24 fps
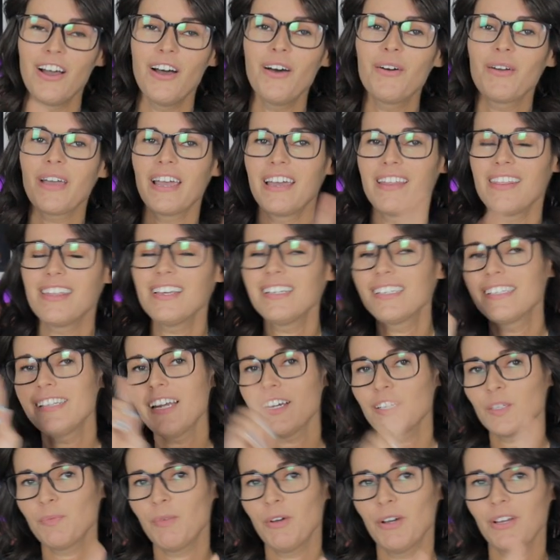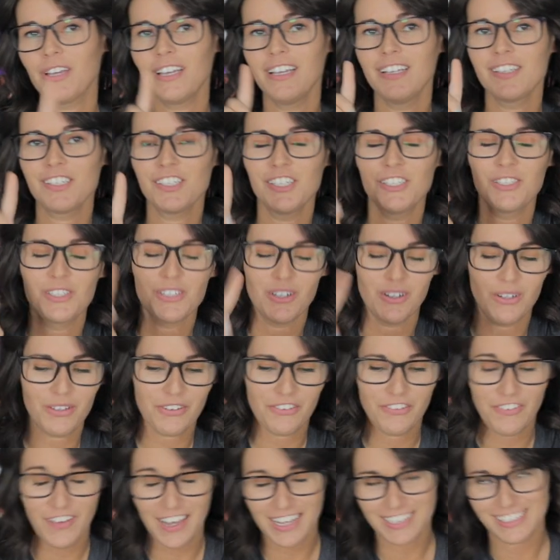Okay, this next book is an adult
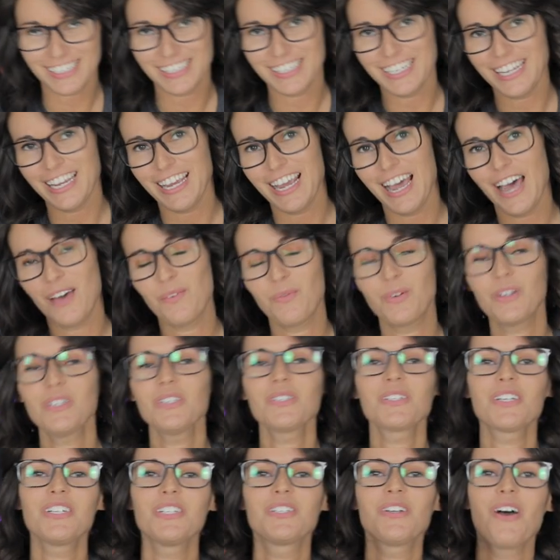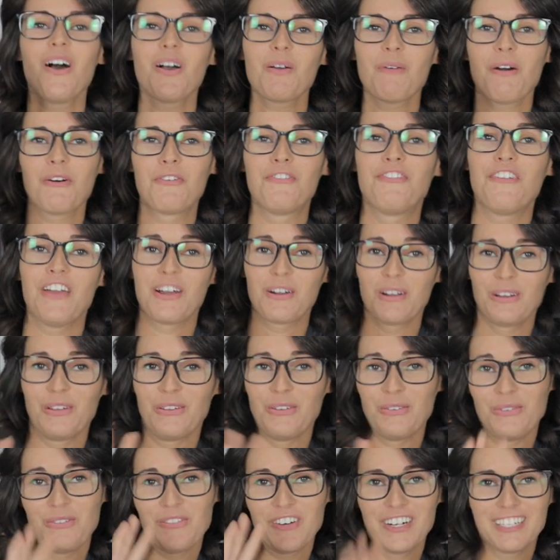fantasy, and we're just going to talk about
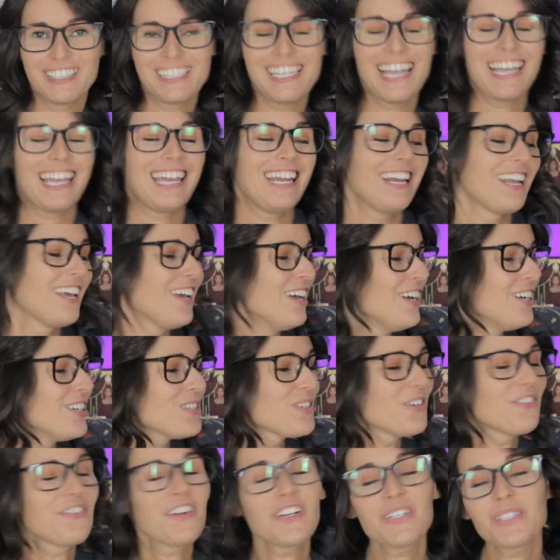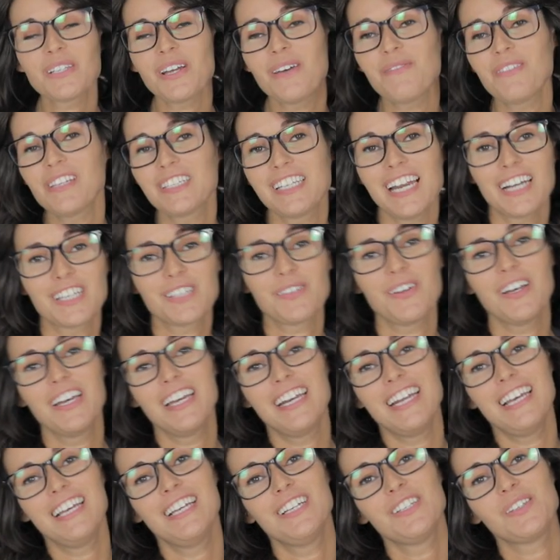Fairyloot for a second. So first up, this next
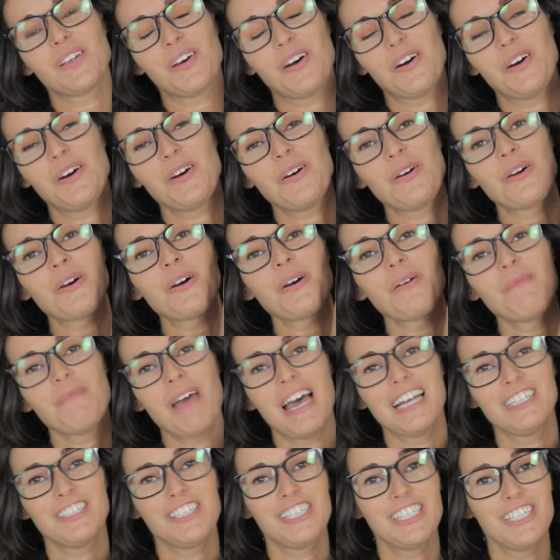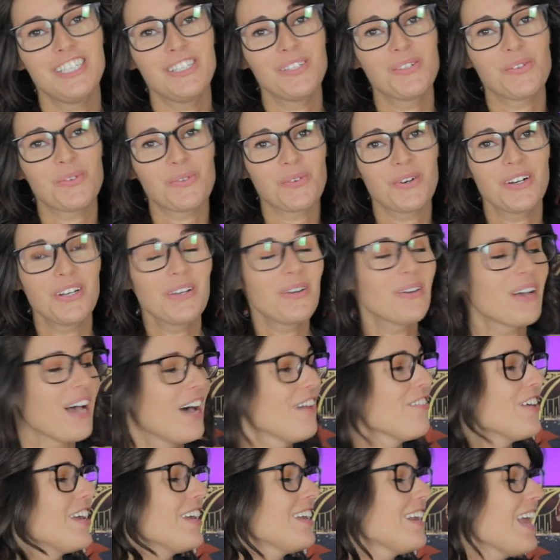one is Her Majesty's Royal
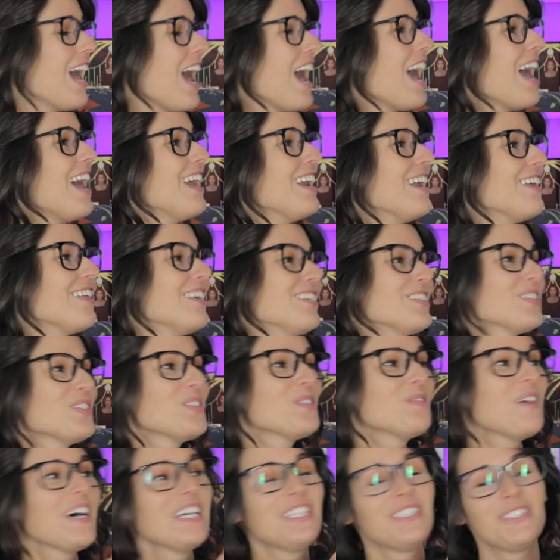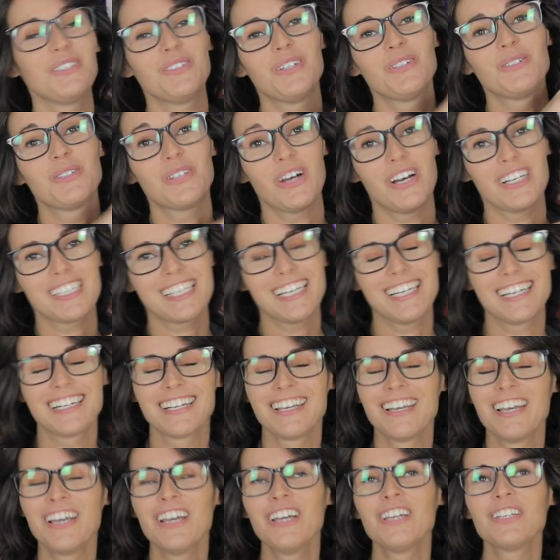Coven, and this is by Juno Dawson.
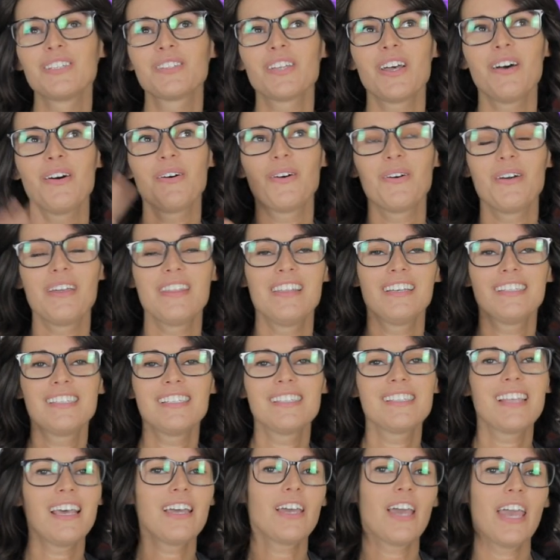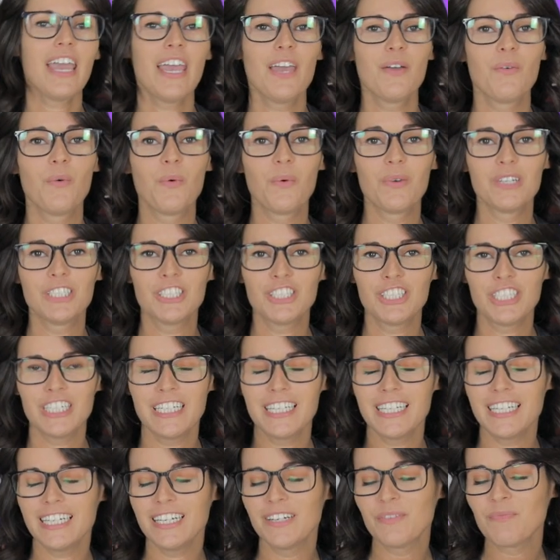So this is, like, a
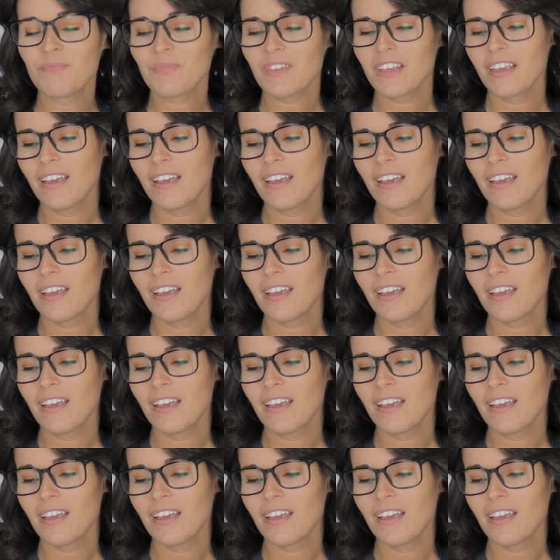witchy